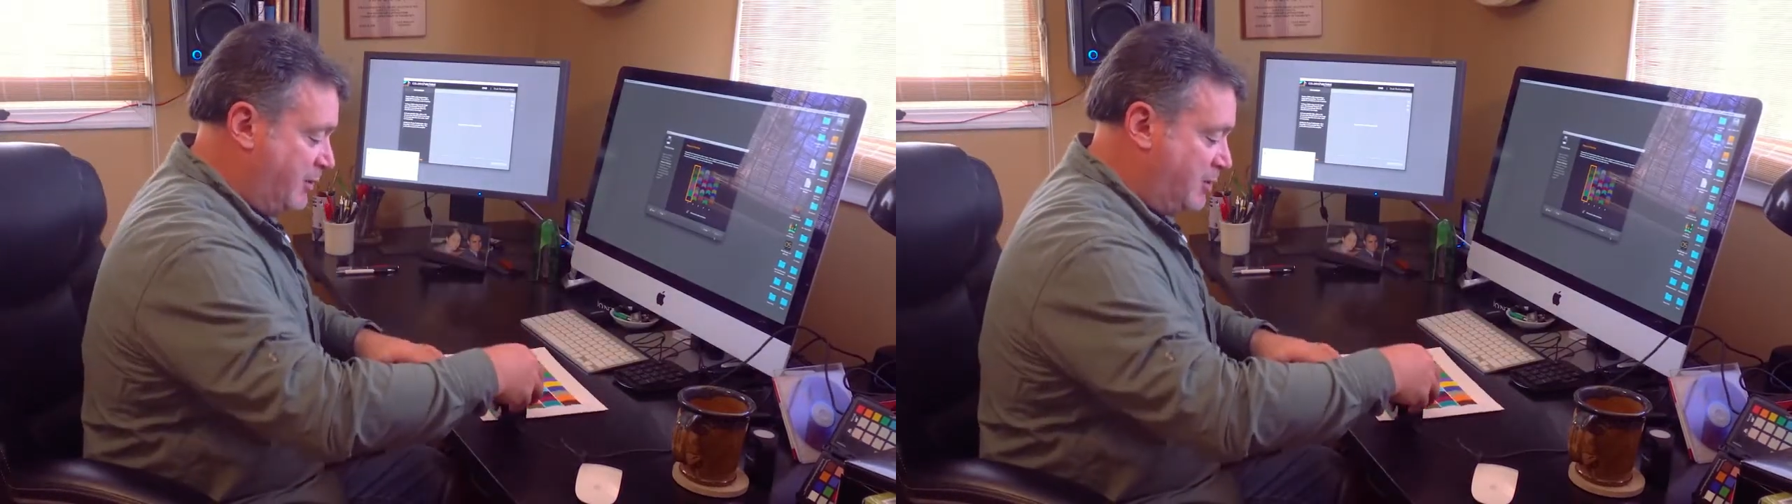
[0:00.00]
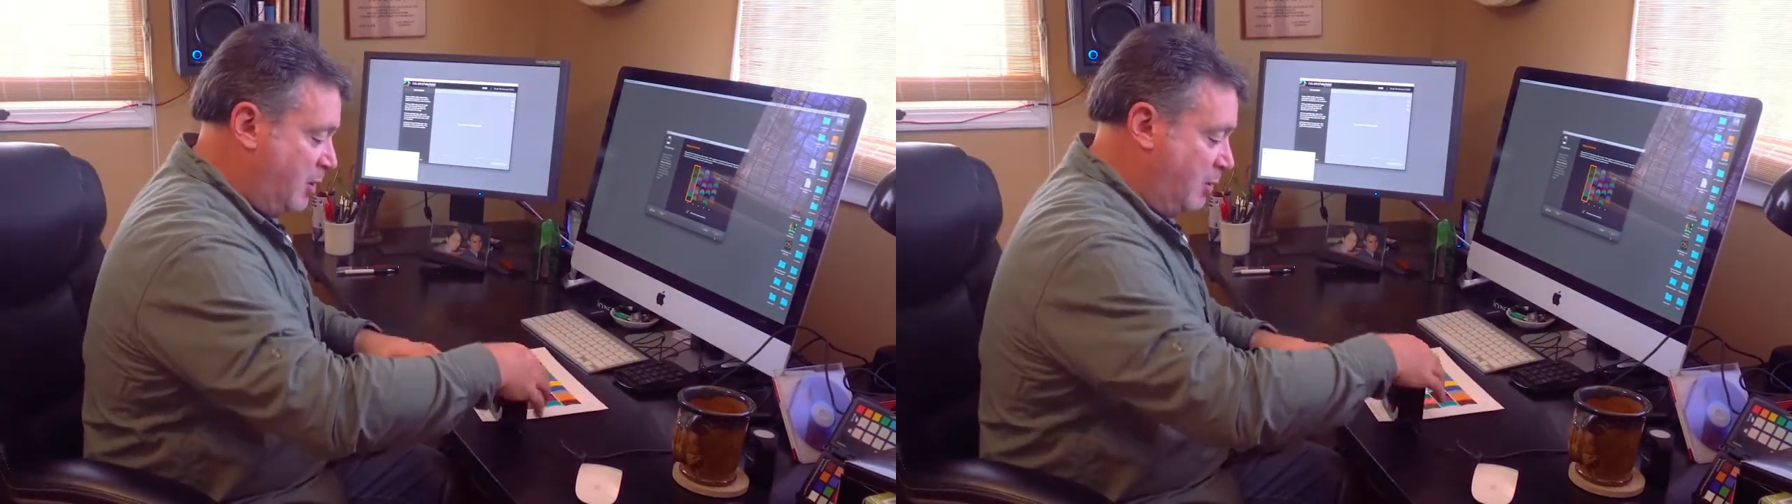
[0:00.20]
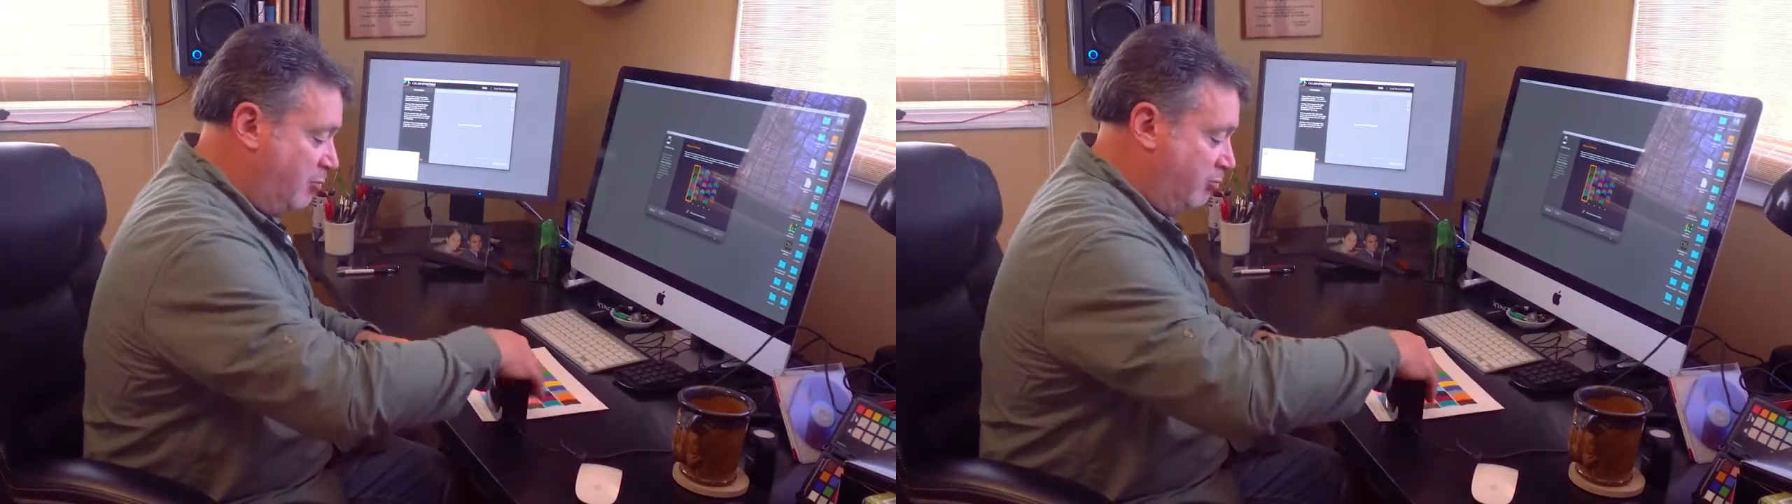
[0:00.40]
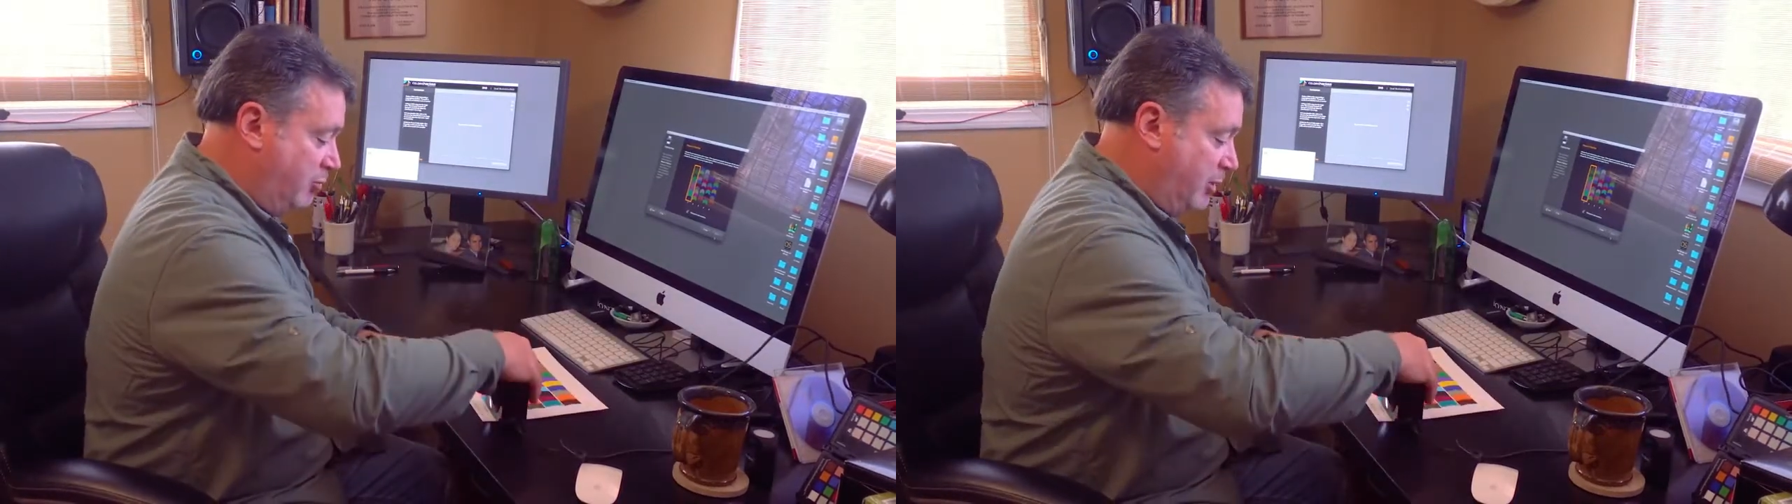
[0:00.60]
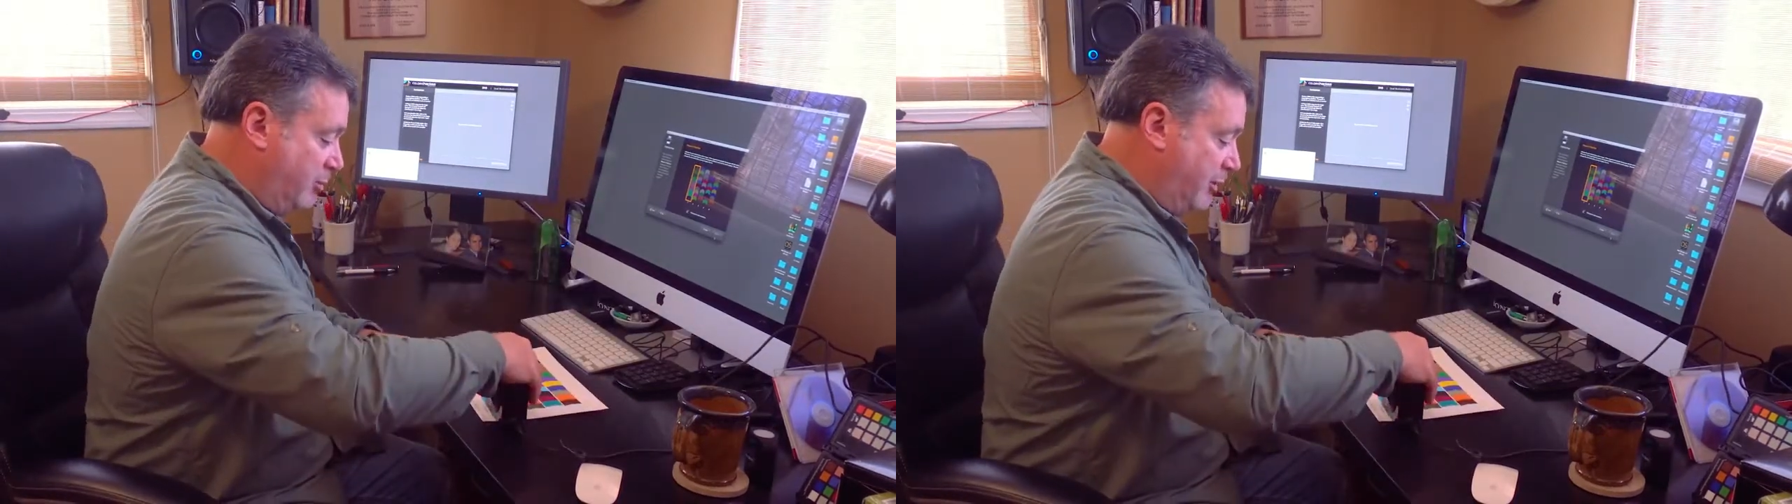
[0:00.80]
So
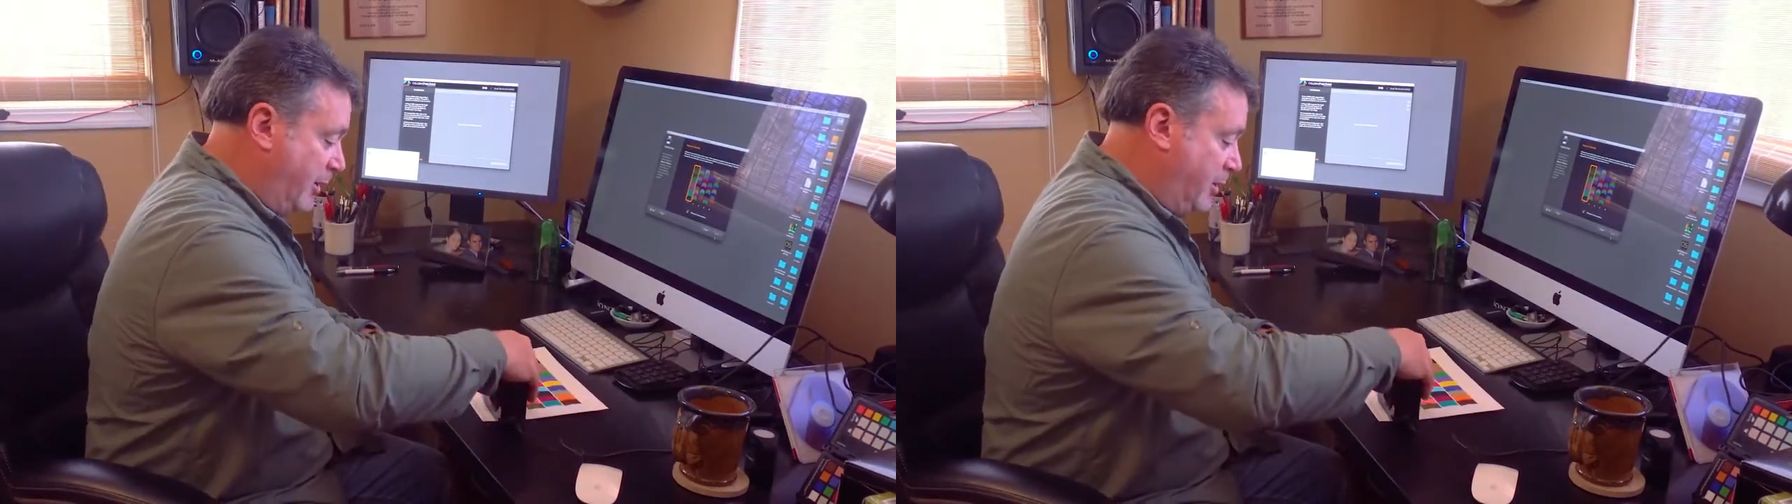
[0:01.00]
literally